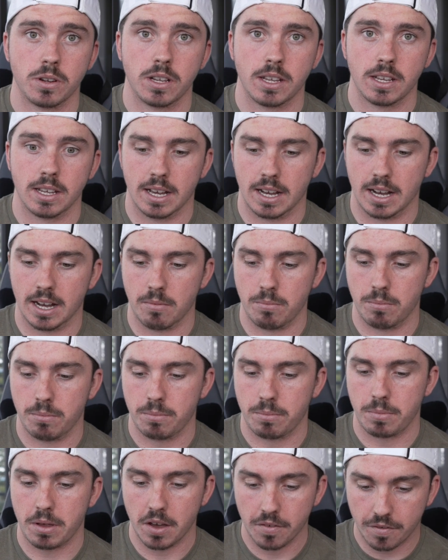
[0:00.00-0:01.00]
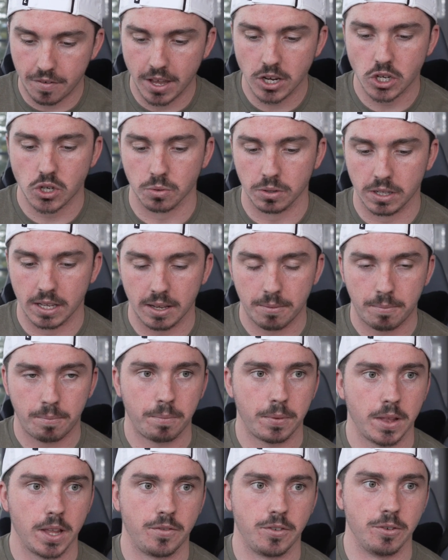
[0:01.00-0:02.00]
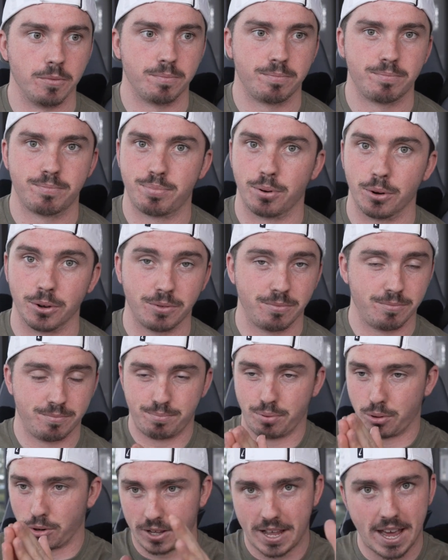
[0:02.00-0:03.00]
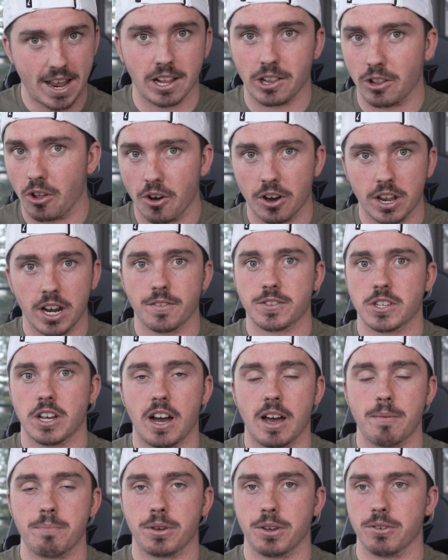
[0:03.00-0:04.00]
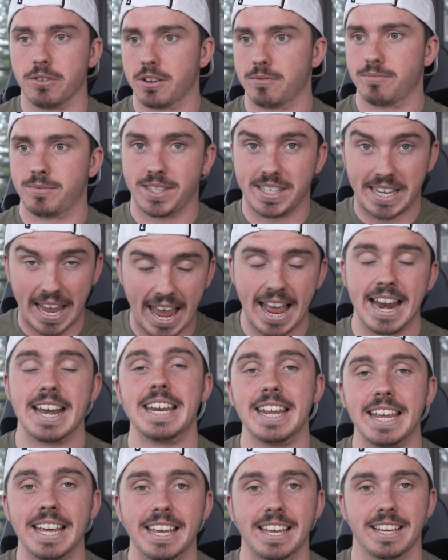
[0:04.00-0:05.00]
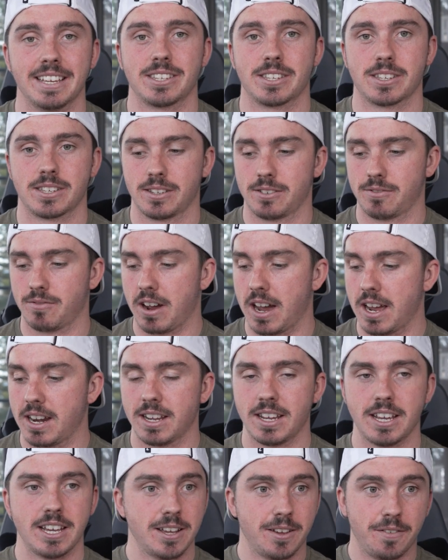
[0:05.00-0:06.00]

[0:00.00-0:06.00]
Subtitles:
Eventually, if you pull out a long enough time period, 10 years, right?